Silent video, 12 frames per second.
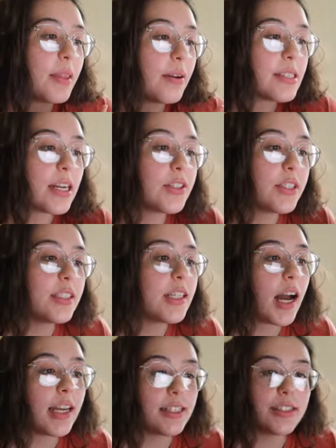that was actually a
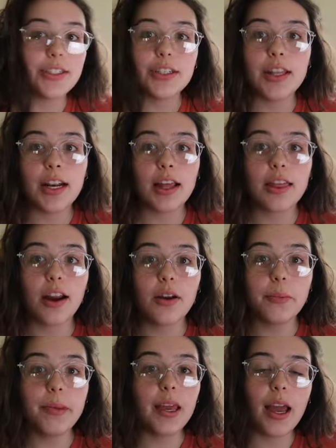lot easier than I thought it
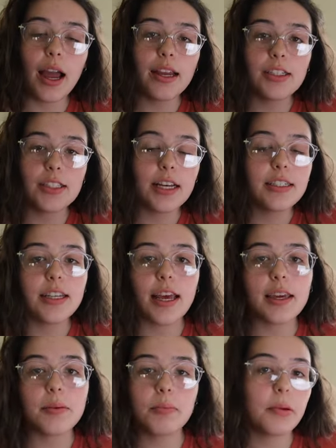would be. I just had to
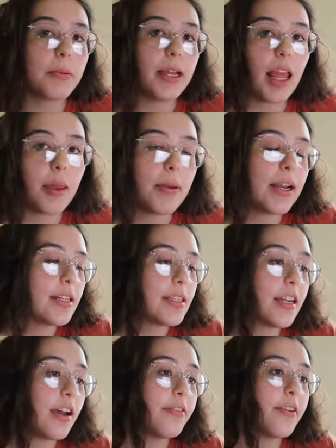like put my name in and
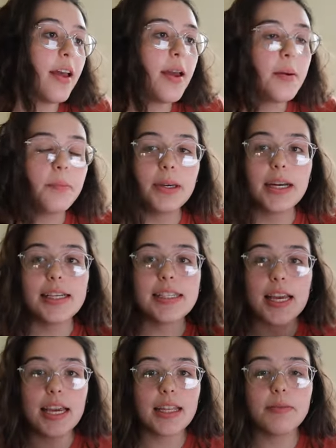stuff because
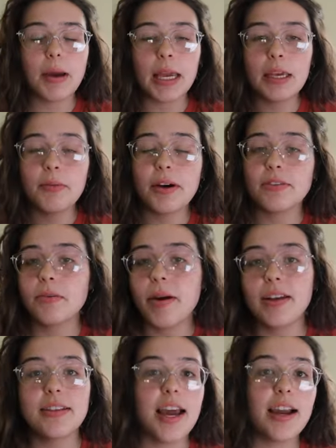in my email from
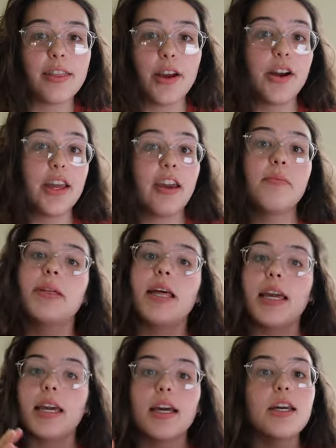LSAT they already gave me
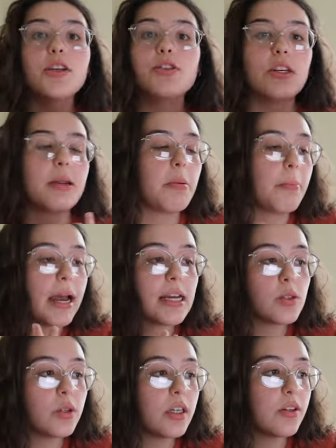like a username and
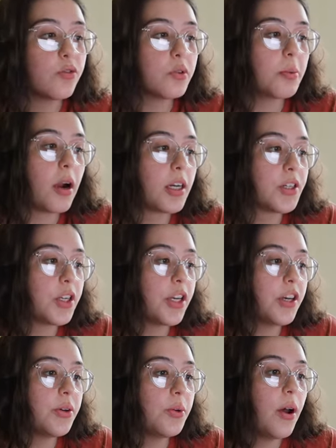password for
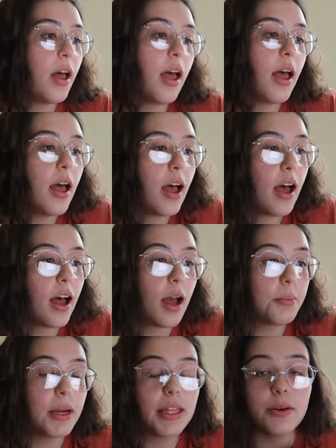ProctorU,
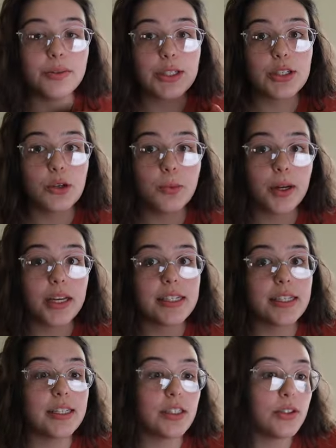and then it was super
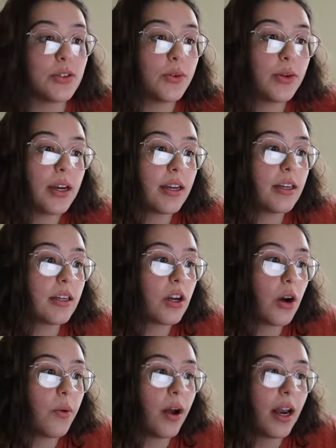easy to
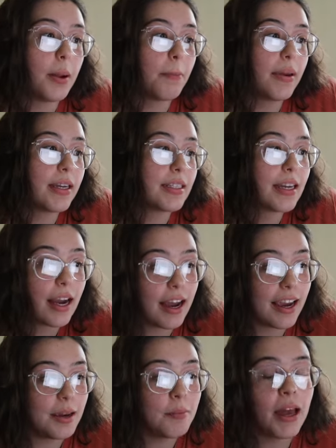go on and pick a
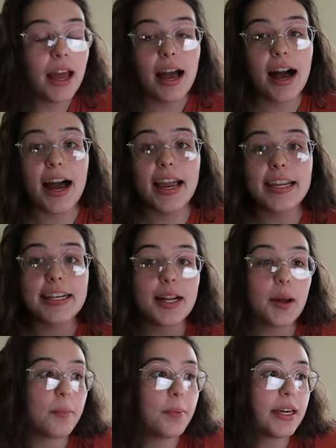time. I ended
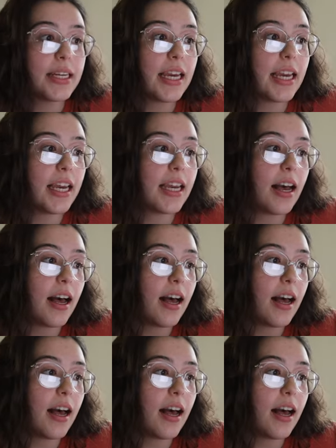up picking